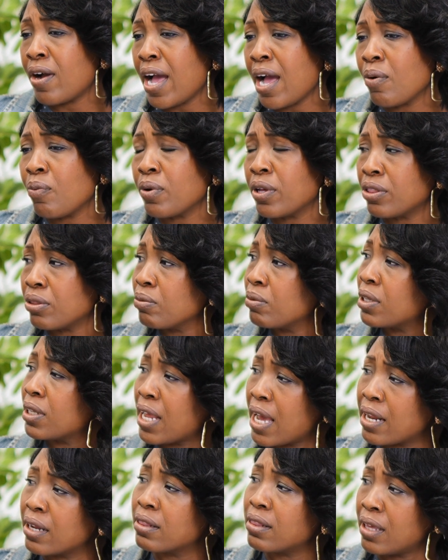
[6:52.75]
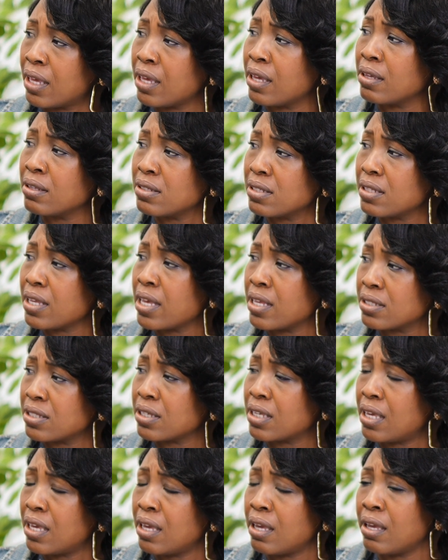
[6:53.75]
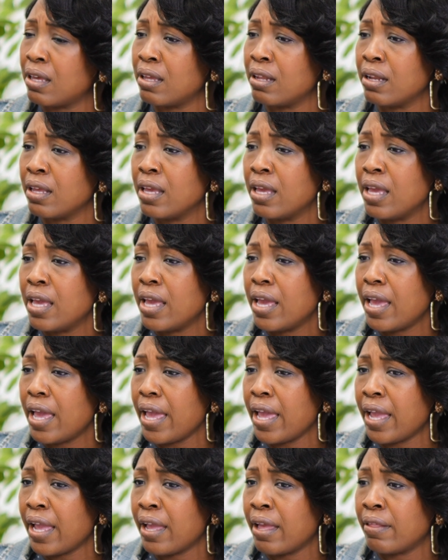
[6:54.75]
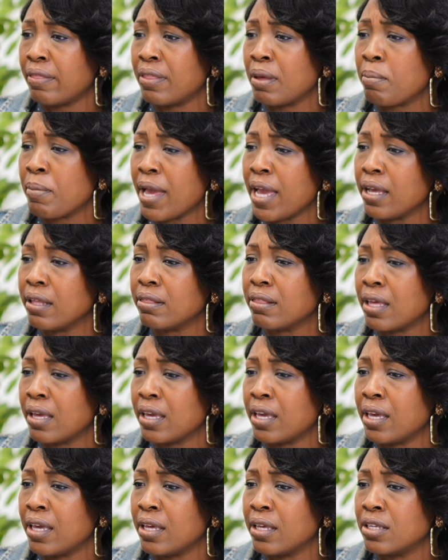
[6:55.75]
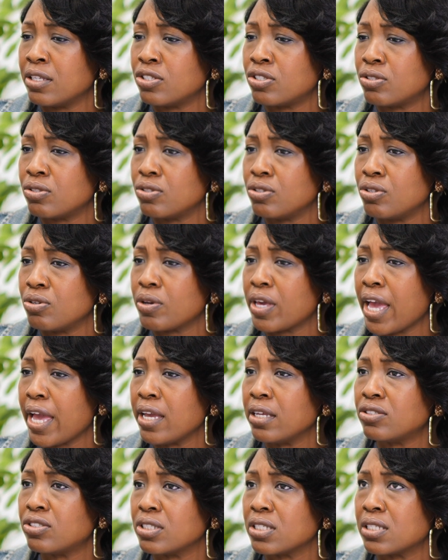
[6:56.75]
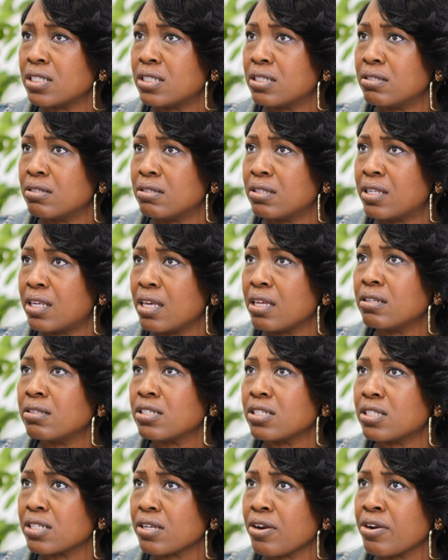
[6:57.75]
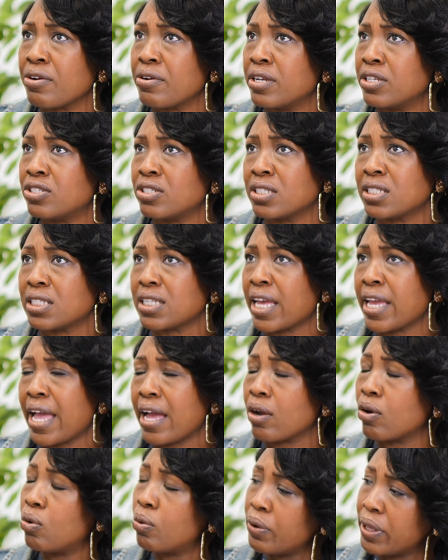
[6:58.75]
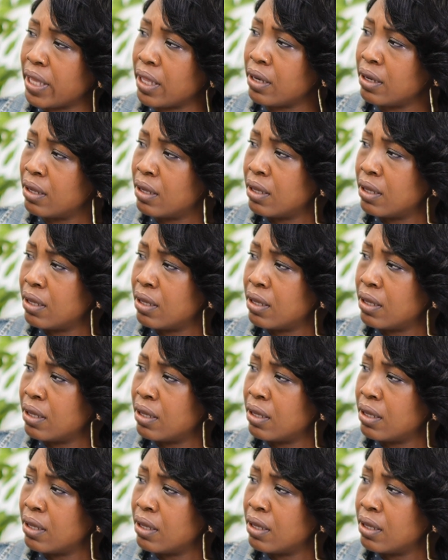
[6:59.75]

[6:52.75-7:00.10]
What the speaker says: went through a lot of things as a kid. And the main thing is, you can't just get discouraged and say, I quit.